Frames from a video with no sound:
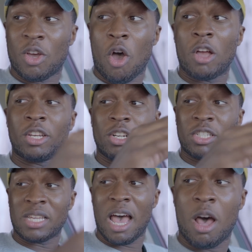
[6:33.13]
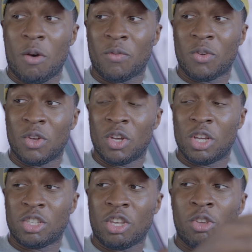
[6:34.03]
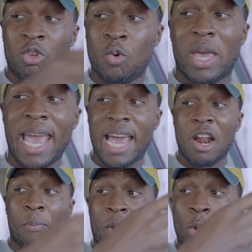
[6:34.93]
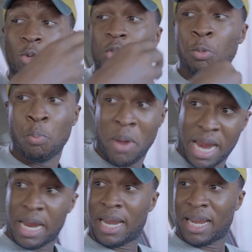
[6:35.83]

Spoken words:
on yourself so you can't approach me?